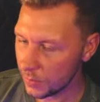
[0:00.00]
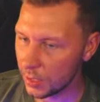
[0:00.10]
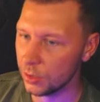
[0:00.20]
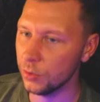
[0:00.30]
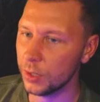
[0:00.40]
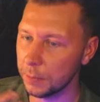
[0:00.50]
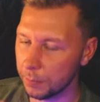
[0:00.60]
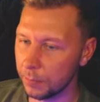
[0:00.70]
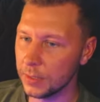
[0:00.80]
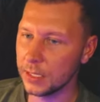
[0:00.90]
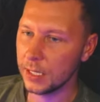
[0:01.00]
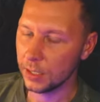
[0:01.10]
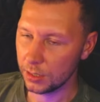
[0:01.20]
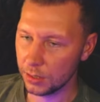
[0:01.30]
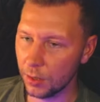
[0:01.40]
You can.
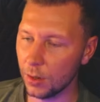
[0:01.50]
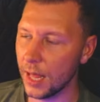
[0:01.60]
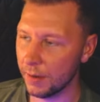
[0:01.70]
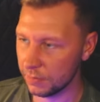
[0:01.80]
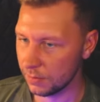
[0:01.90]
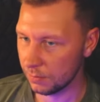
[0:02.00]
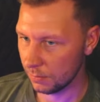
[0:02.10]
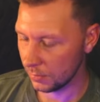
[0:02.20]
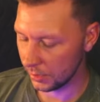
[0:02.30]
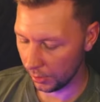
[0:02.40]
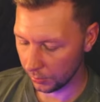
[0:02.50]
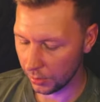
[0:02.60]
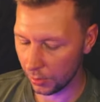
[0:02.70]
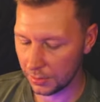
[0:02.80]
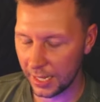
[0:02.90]
There are a lot of you know there
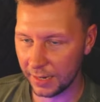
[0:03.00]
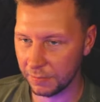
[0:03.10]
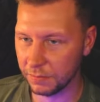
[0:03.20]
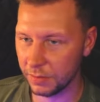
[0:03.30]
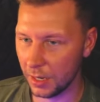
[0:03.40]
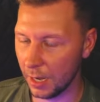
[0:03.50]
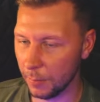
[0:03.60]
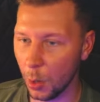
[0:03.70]
are a lot of um,